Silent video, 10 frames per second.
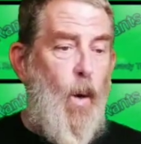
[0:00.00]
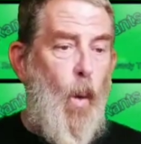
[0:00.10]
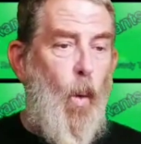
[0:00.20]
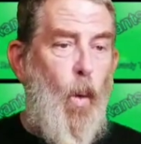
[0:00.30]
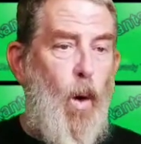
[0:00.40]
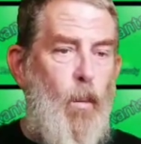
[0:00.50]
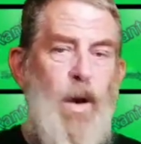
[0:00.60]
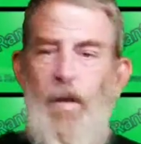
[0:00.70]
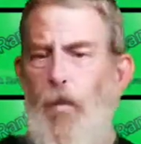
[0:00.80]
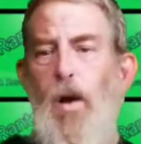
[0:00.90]
Or
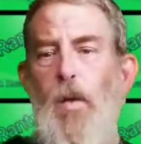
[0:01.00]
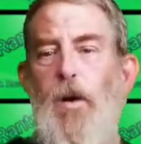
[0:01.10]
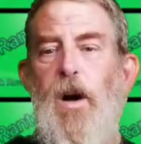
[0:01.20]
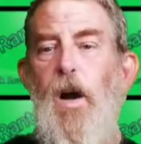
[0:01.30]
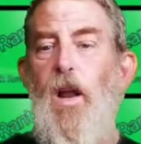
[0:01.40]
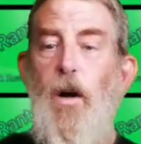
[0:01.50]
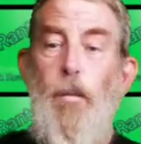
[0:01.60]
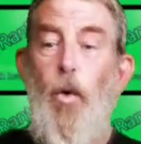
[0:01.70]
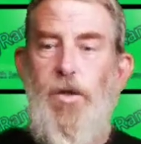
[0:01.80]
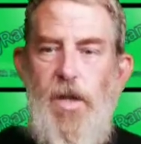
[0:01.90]
what? Well, they're calling
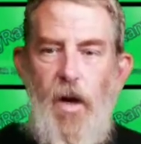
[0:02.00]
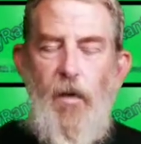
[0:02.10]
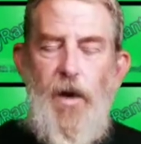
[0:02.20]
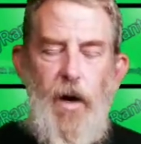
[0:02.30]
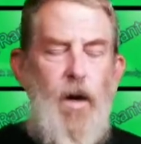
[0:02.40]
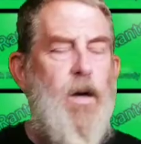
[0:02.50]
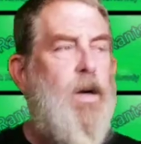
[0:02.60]
abortion health care.